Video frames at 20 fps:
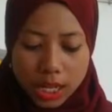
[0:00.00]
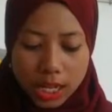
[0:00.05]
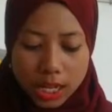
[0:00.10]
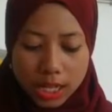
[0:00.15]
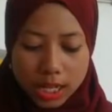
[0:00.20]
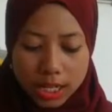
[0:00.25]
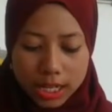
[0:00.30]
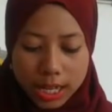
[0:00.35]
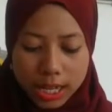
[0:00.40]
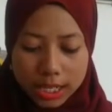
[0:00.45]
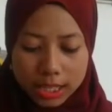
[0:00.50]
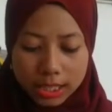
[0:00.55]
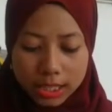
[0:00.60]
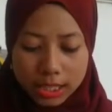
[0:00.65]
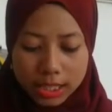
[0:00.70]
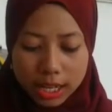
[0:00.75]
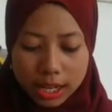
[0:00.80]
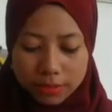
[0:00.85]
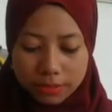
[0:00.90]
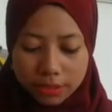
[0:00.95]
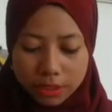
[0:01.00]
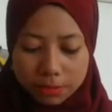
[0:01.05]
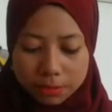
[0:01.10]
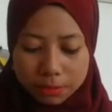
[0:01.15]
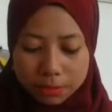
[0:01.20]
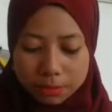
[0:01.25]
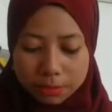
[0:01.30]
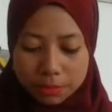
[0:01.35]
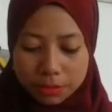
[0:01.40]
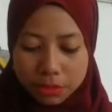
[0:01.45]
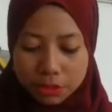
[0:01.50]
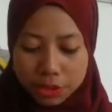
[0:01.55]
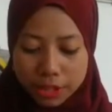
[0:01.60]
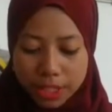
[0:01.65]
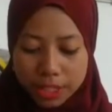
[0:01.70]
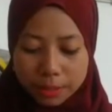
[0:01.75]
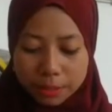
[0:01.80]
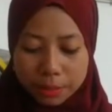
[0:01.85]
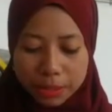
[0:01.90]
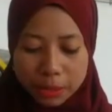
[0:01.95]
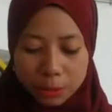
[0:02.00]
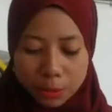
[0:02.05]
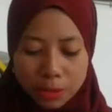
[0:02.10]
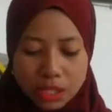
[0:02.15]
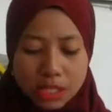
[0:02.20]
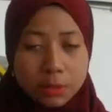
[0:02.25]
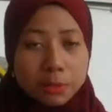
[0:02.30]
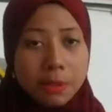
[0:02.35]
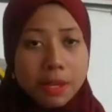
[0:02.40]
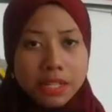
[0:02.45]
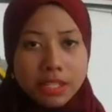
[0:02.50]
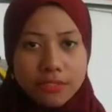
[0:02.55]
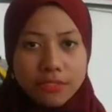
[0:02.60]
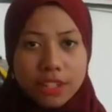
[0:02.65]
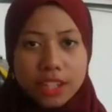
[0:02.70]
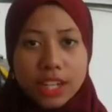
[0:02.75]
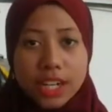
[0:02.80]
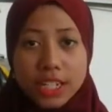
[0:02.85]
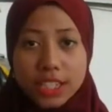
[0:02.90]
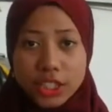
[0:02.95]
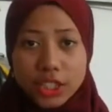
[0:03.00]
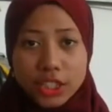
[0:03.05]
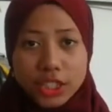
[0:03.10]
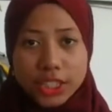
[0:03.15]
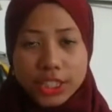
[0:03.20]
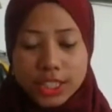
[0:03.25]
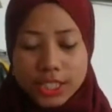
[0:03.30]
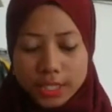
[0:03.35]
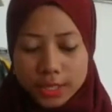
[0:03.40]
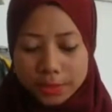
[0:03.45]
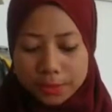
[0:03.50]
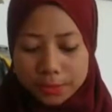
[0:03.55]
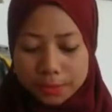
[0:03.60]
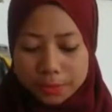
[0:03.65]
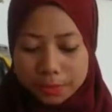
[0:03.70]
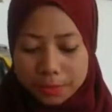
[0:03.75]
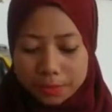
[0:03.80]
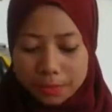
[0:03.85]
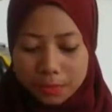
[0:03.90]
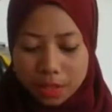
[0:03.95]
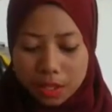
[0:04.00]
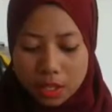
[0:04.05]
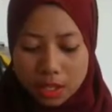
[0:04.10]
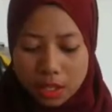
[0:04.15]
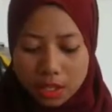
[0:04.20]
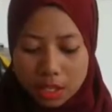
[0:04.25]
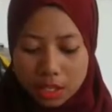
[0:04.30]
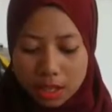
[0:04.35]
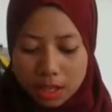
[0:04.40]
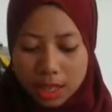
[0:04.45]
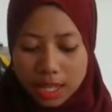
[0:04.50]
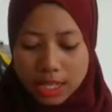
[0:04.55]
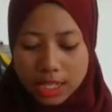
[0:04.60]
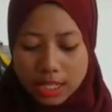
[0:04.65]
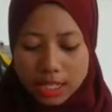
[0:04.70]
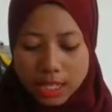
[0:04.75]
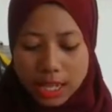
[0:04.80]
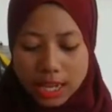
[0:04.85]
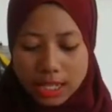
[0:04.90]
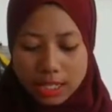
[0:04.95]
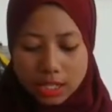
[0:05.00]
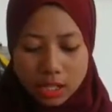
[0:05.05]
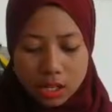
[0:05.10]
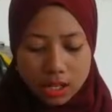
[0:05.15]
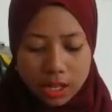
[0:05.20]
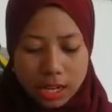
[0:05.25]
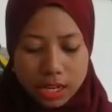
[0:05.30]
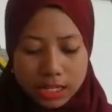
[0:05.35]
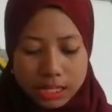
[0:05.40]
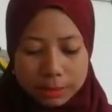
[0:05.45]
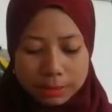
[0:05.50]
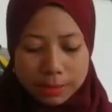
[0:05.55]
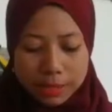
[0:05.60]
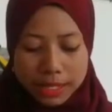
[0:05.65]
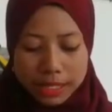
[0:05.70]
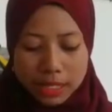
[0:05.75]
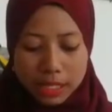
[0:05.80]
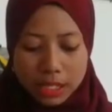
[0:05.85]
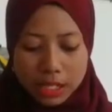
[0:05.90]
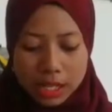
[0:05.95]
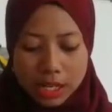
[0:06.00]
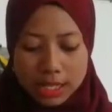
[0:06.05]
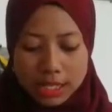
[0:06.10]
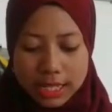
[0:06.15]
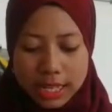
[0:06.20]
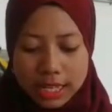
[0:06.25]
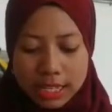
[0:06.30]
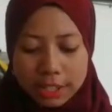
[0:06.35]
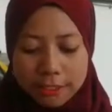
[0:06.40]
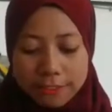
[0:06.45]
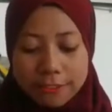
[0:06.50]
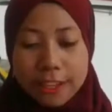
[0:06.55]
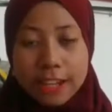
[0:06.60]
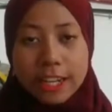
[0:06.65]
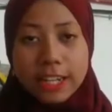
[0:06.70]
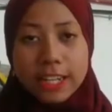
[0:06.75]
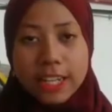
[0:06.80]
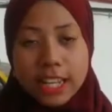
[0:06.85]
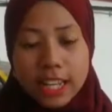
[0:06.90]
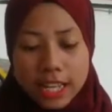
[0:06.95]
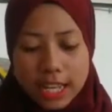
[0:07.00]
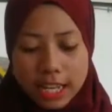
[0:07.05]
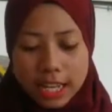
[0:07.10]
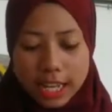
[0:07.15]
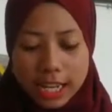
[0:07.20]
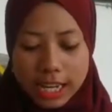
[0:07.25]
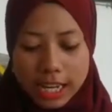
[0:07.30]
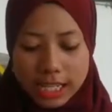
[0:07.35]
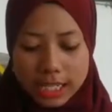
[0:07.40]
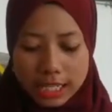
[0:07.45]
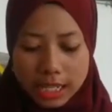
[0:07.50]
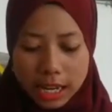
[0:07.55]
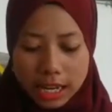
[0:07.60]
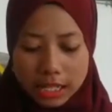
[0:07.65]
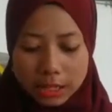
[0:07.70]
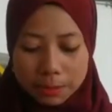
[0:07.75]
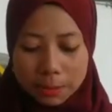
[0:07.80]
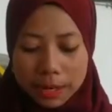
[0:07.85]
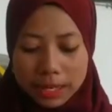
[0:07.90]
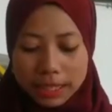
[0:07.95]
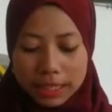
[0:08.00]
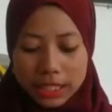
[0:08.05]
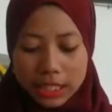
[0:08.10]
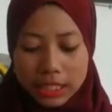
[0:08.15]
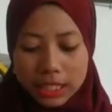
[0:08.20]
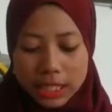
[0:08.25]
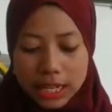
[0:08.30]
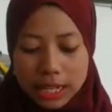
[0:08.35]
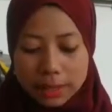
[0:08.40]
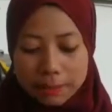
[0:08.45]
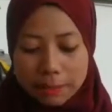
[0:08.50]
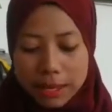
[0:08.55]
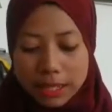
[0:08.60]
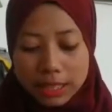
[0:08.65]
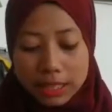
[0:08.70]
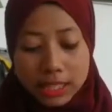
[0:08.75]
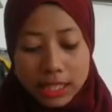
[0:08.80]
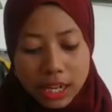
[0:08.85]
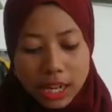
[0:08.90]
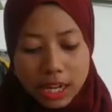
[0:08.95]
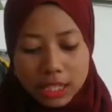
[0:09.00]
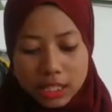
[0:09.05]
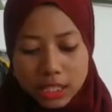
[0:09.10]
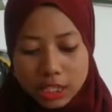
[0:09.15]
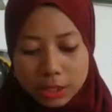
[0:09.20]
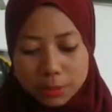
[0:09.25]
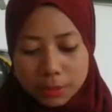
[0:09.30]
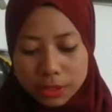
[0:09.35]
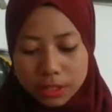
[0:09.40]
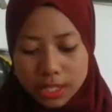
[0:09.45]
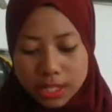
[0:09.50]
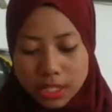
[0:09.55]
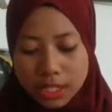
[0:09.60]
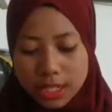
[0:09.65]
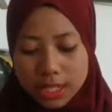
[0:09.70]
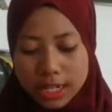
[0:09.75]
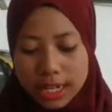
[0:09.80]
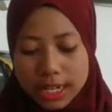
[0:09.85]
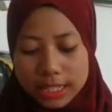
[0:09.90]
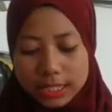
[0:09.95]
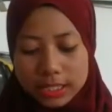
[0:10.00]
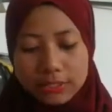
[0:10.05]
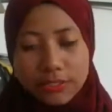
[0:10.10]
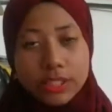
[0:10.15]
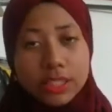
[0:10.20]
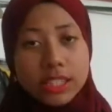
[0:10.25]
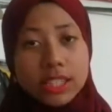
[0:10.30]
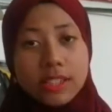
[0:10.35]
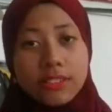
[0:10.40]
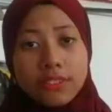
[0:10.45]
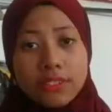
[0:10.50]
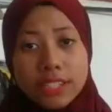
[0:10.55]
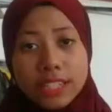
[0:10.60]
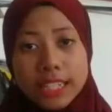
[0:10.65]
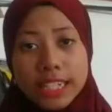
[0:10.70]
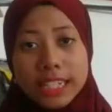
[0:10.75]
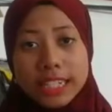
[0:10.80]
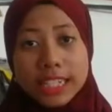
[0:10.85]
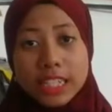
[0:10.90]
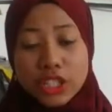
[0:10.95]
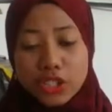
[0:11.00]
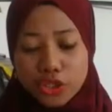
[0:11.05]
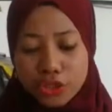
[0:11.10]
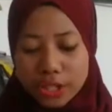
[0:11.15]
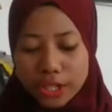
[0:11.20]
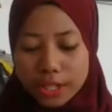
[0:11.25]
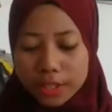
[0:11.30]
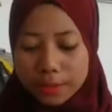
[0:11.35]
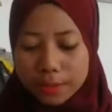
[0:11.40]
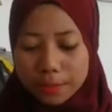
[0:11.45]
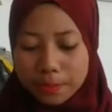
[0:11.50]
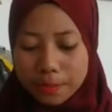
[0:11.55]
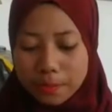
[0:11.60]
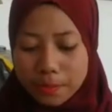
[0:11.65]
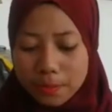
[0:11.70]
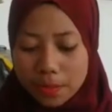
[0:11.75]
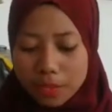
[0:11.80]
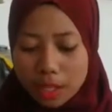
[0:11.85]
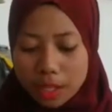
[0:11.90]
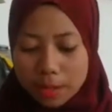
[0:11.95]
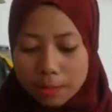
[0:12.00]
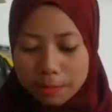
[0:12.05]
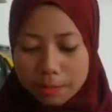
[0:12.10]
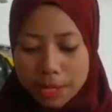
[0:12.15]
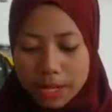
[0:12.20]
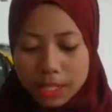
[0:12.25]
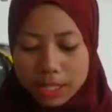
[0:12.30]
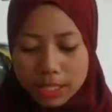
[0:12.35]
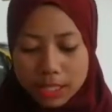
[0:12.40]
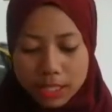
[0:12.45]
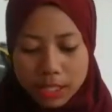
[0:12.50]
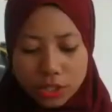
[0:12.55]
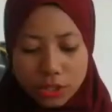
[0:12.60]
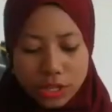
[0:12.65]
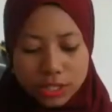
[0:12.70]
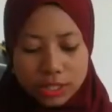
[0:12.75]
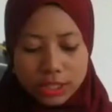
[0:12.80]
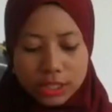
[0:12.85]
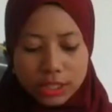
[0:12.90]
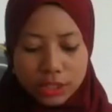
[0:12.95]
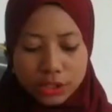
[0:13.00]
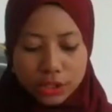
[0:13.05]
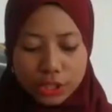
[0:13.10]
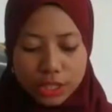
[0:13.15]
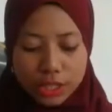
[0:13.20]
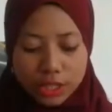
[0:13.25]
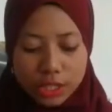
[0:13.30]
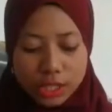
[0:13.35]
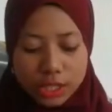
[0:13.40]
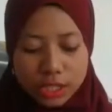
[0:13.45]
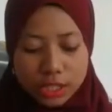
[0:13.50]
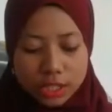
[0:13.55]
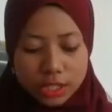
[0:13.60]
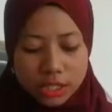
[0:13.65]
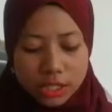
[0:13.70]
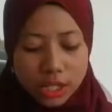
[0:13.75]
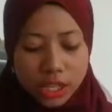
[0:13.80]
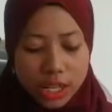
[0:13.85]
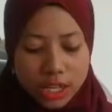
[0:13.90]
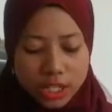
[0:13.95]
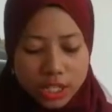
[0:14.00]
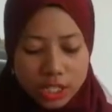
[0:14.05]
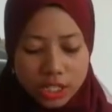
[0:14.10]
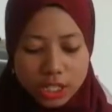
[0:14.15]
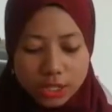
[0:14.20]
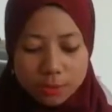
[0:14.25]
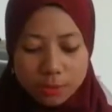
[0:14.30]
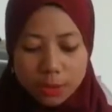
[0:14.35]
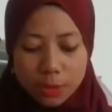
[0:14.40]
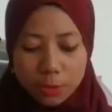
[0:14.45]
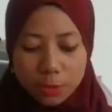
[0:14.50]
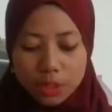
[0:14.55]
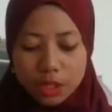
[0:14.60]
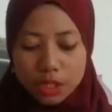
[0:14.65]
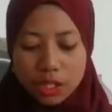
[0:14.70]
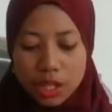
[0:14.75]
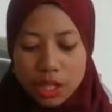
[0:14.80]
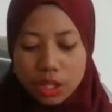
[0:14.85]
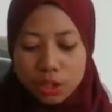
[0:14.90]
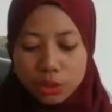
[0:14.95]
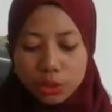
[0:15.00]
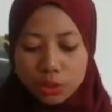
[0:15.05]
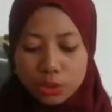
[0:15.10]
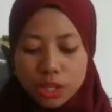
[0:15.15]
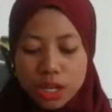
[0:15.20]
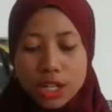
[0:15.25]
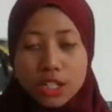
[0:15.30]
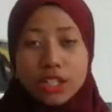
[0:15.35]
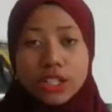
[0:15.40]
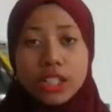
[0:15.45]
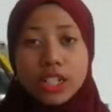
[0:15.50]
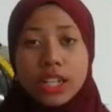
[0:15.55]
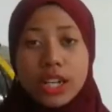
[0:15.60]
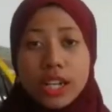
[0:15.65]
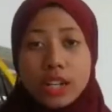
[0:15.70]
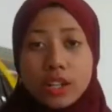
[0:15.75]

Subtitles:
and the level of trade between specific countries. This does not explain the cause and effect. It is expected that better air transportation connectivity facilitates trade, but a greater trade relationship between two countries